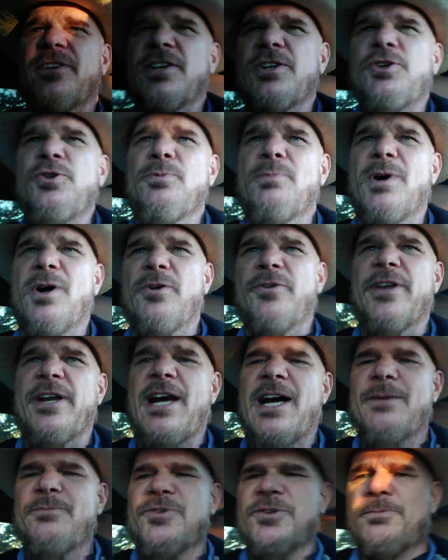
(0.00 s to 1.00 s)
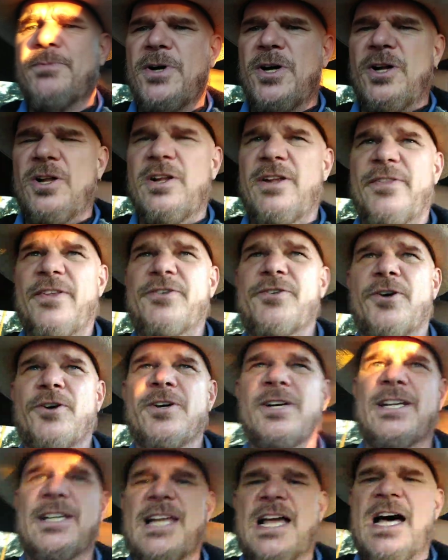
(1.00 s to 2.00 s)
at the cue ball, the object ball on the
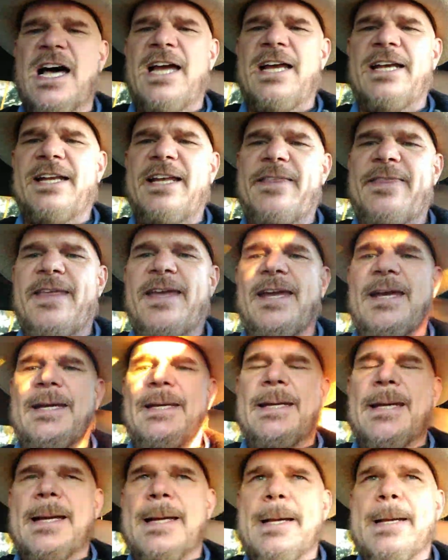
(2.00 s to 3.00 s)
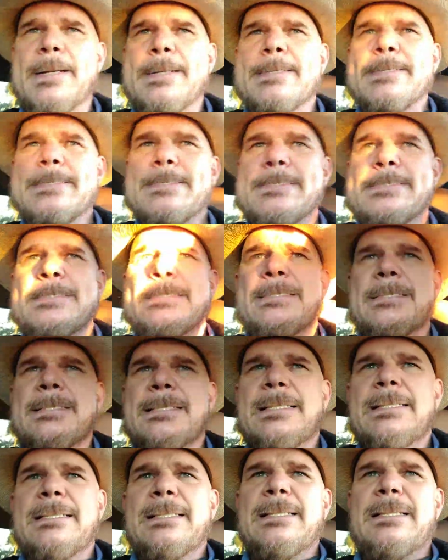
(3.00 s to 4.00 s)
target line, and they
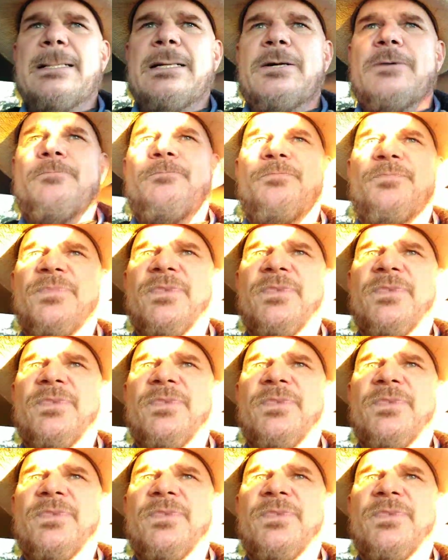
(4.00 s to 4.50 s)
uh,